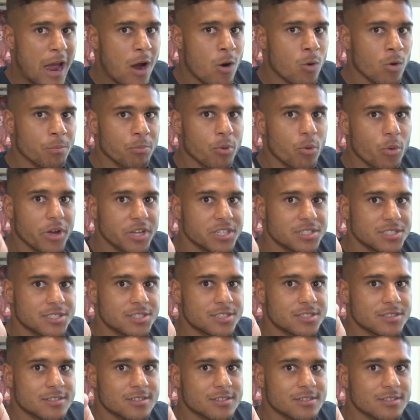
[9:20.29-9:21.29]

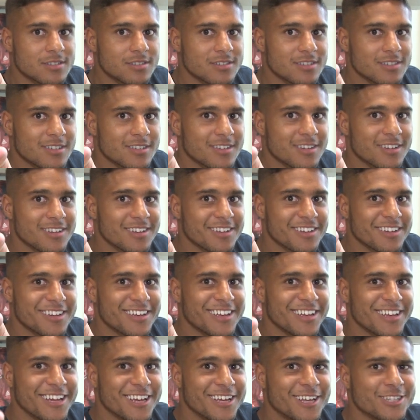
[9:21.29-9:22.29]
PowerPoints.
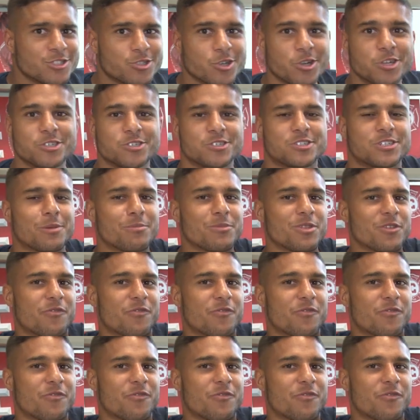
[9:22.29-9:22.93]
So here's some